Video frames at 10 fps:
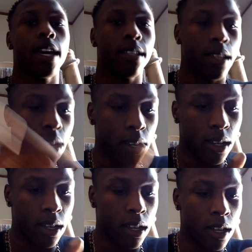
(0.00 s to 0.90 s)
in there,
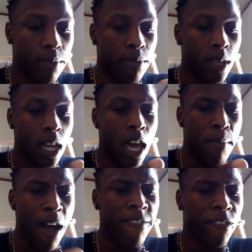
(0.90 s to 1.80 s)

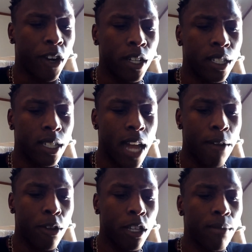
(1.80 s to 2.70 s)
my front's not
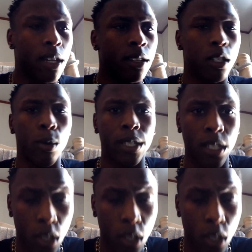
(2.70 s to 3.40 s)
really been twisting too